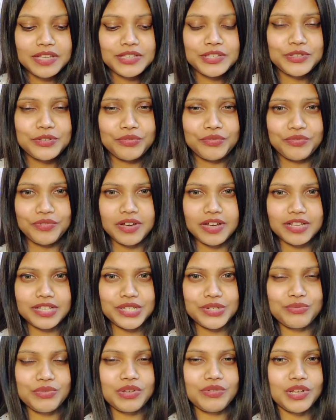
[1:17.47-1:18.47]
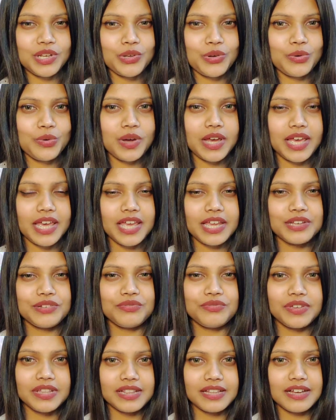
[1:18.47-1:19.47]
So first we will go
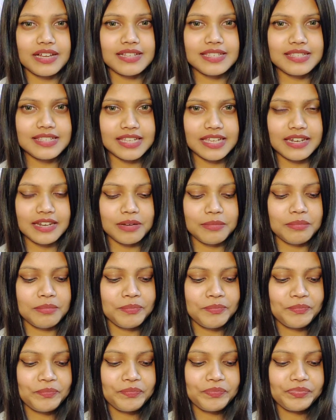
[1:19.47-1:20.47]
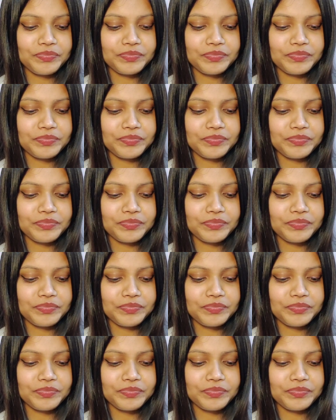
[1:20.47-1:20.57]
ahead with a serum.